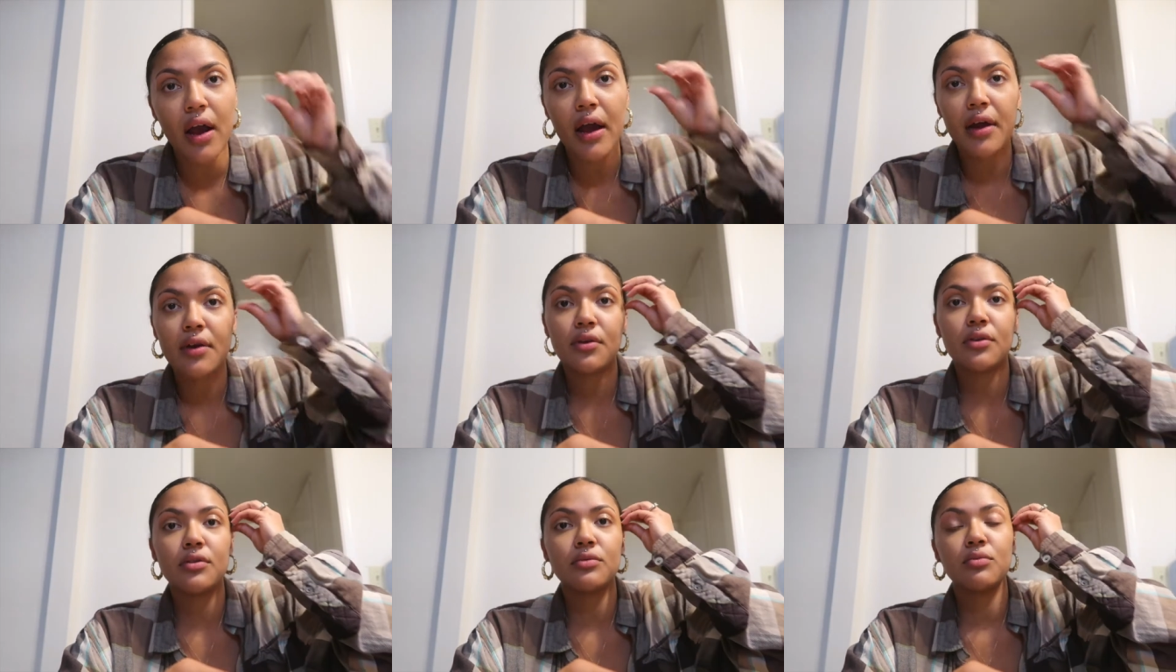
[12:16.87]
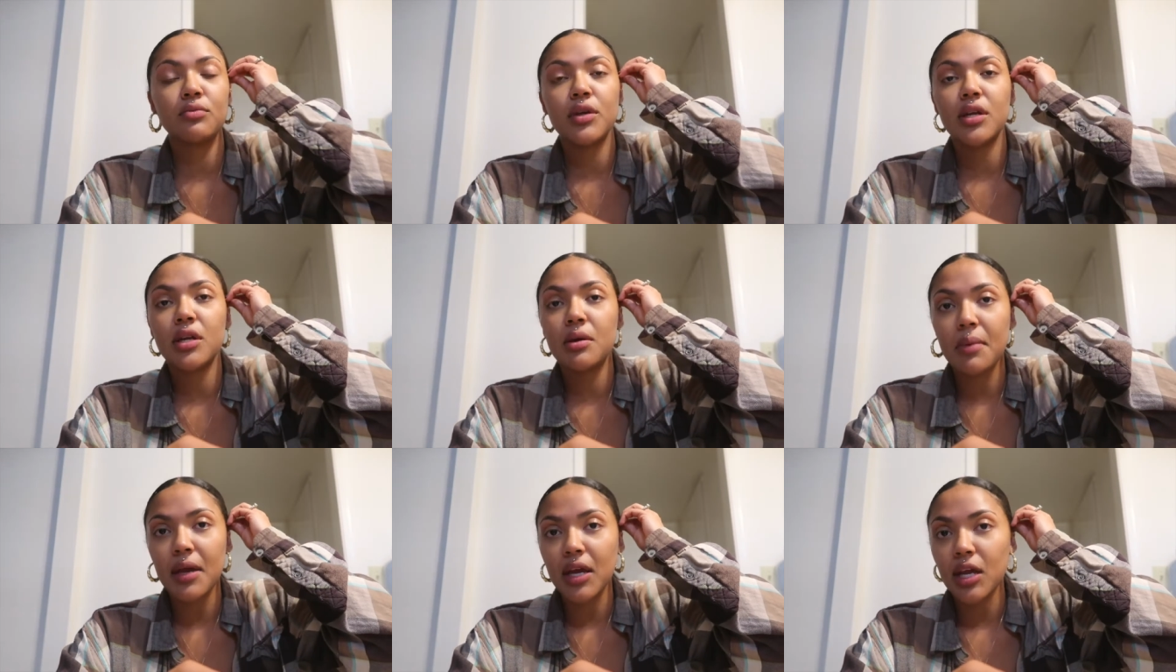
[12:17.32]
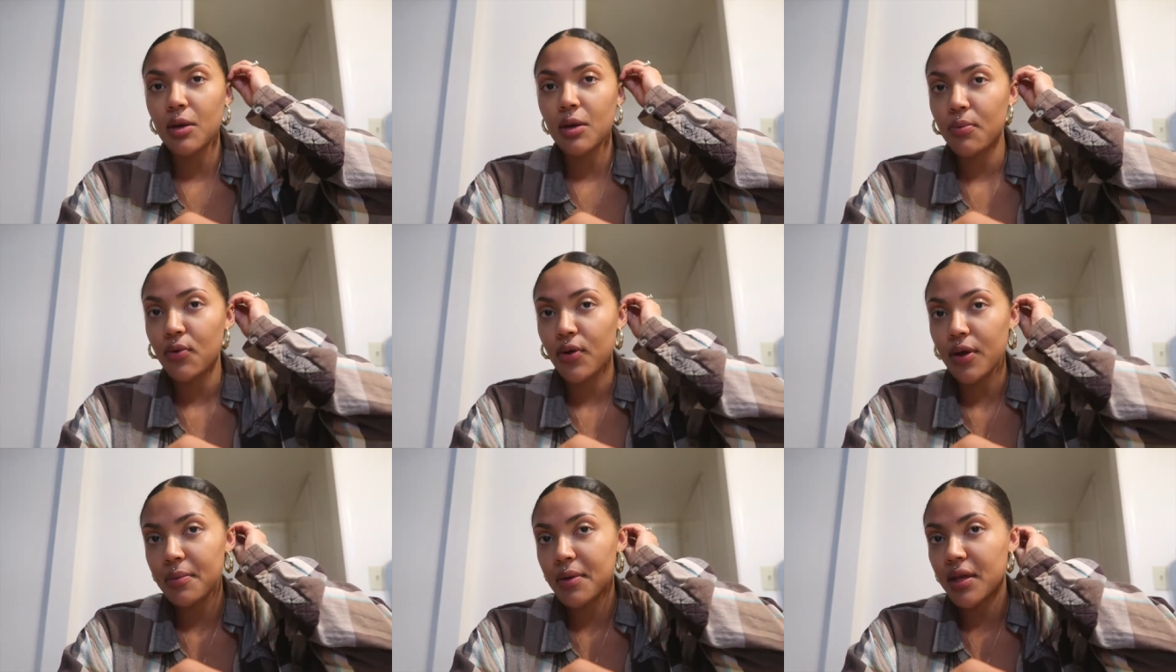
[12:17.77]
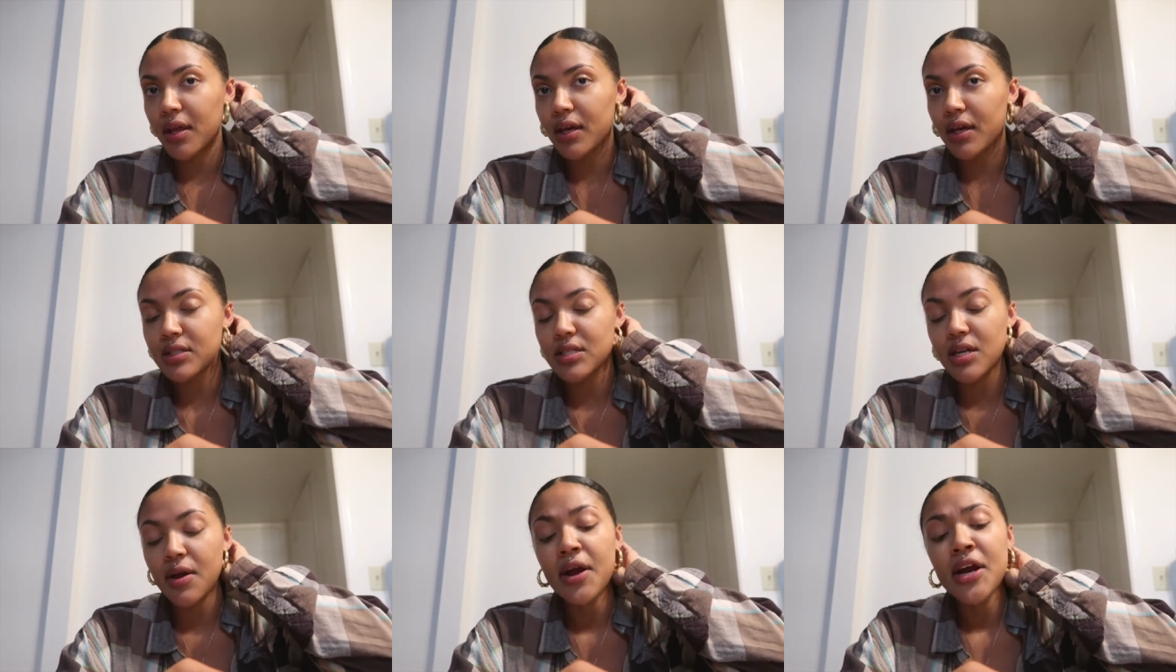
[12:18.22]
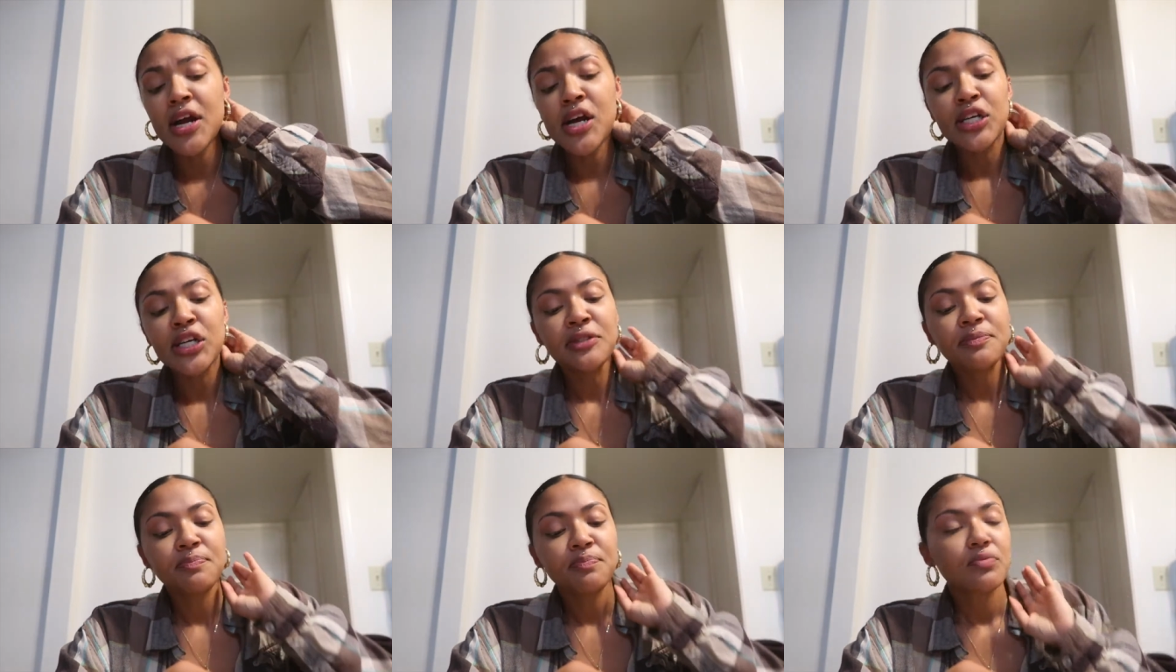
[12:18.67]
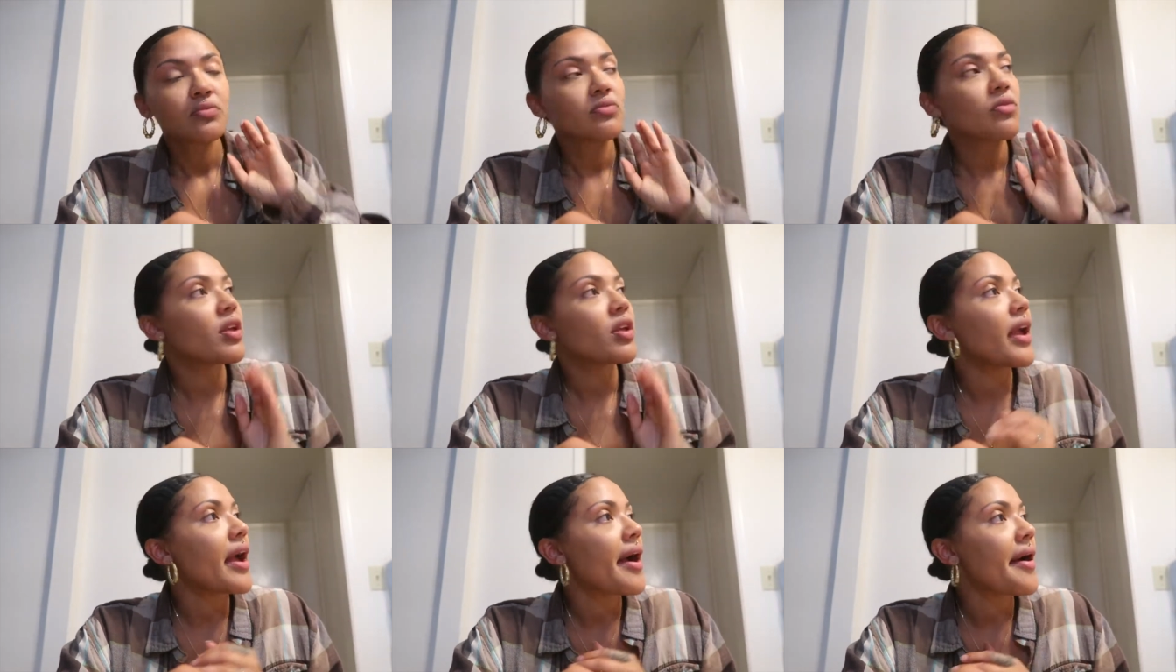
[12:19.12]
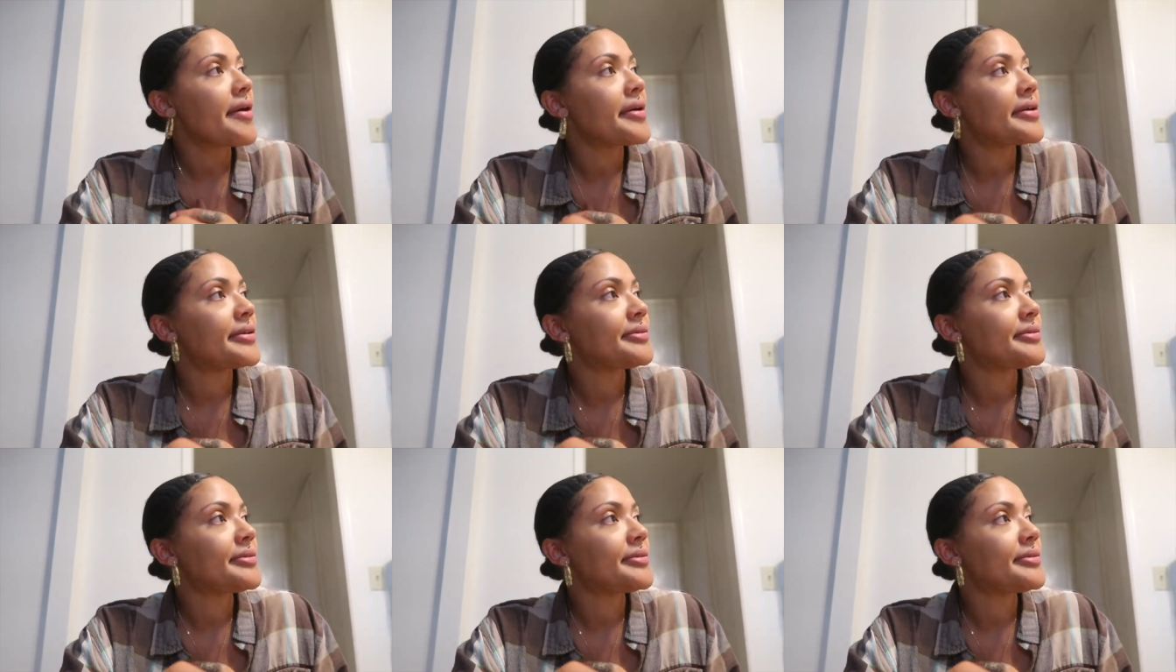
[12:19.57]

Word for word: I don't, we didn't make an appointment. Like, yeah.